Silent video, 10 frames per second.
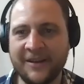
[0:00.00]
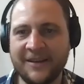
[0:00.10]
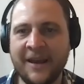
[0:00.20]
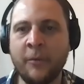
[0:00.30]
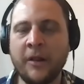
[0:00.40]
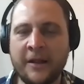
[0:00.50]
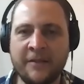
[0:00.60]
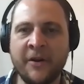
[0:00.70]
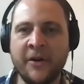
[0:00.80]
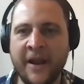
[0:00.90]
Yes. Yeah, well, at
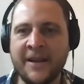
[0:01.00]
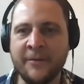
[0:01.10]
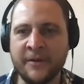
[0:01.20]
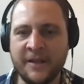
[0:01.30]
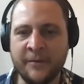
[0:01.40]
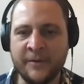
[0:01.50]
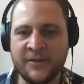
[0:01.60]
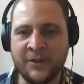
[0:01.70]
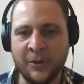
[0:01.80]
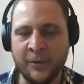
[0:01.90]
the very end, it was
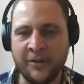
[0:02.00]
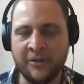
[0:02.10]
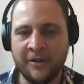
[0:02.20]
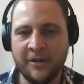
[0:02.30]
to do with